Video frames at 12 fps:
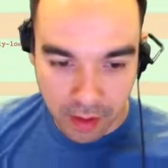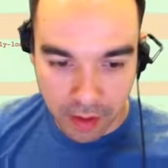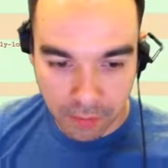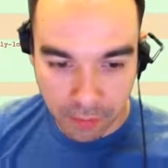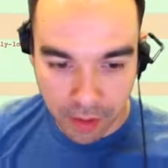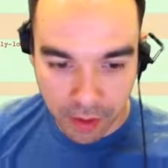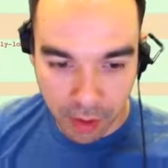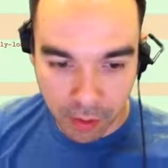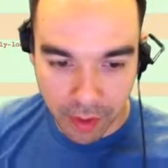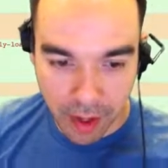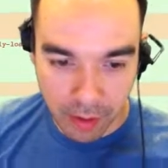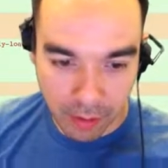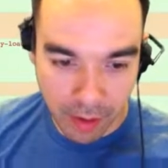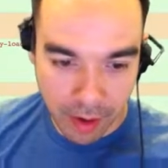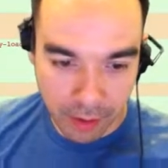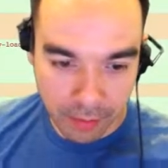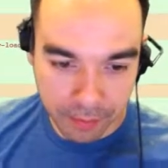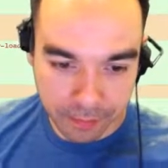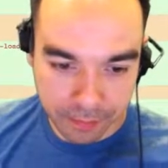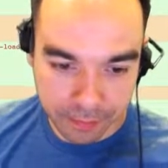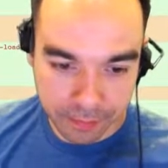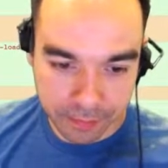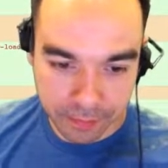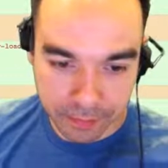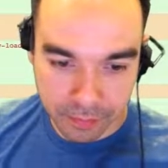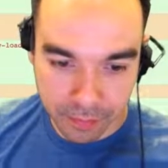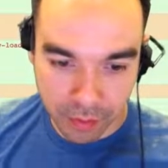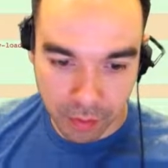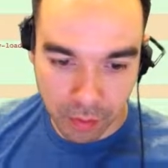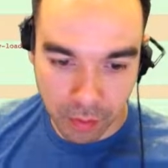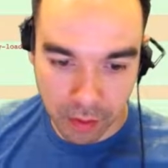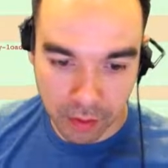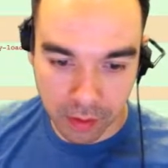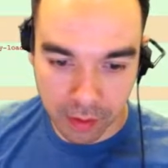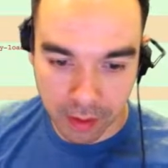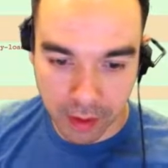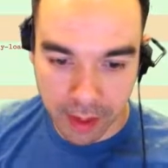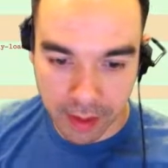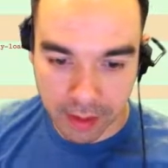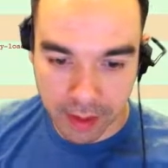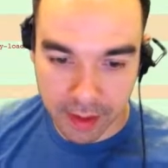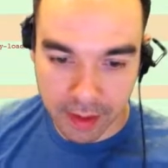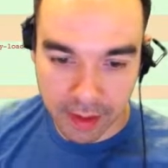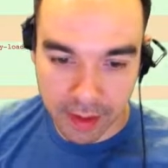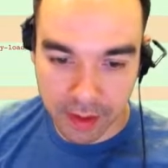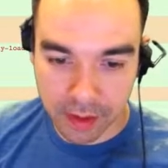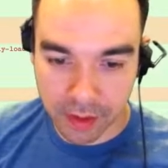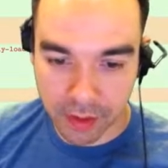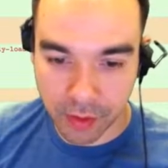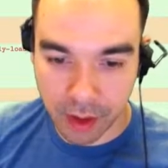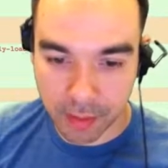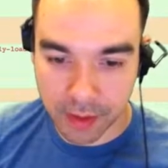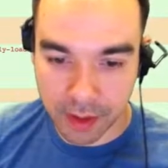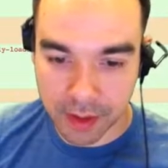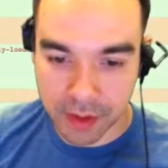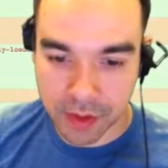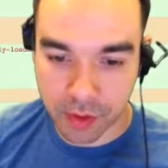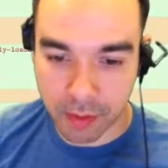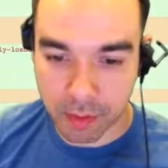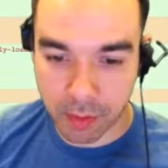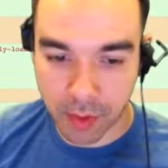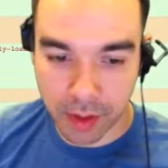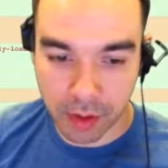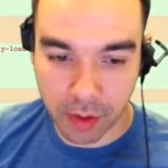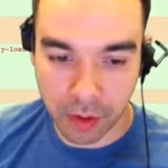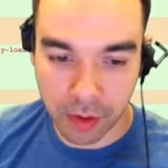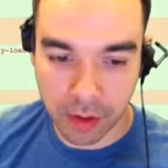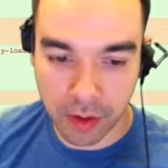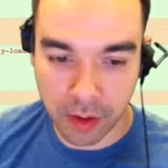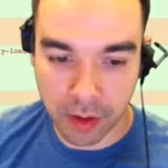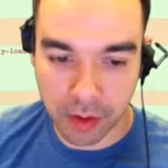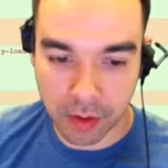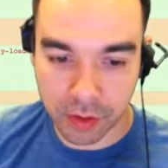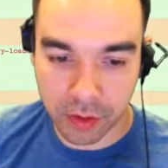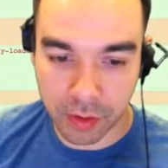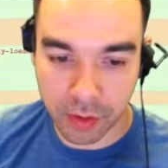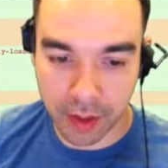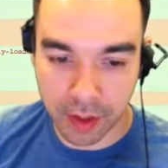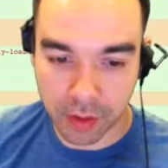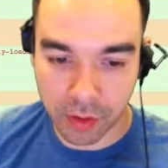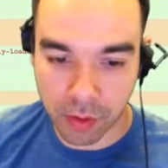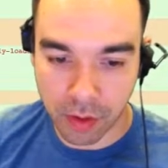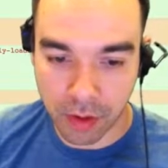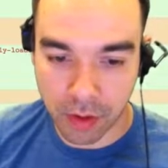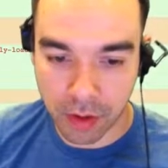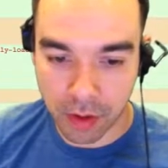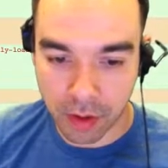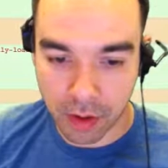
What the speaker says: if we go that route, we'll likely need to update Script Preloader to ignore